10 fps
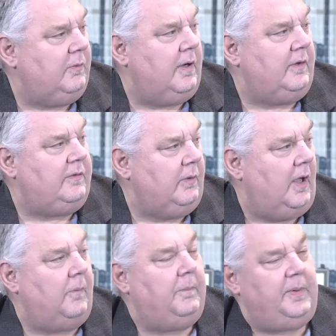wanted to
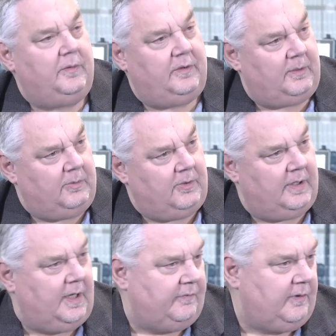help build the
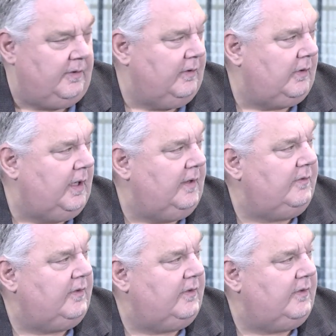community after the hurricanes.